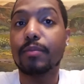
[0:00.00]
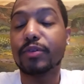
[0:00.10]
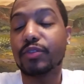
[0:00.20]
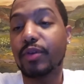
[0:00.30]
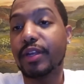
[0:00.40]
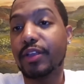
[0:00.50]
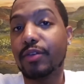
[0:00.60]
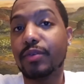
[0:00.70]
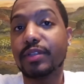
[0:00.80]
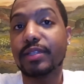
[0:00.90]
between the
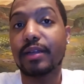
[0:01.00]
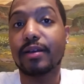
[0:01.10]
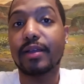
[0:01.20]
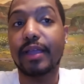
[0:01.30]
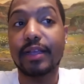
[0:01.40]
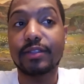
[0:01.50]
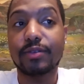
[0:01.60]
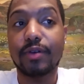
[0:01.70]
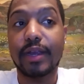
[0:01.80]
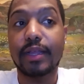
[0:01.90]
units that are
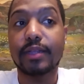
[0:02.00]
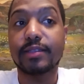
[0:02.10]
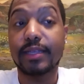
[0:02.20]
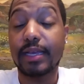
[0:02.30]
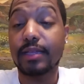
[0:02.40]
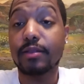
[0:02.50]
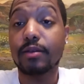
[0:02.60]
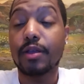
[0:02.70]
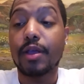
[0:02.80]
integrated together,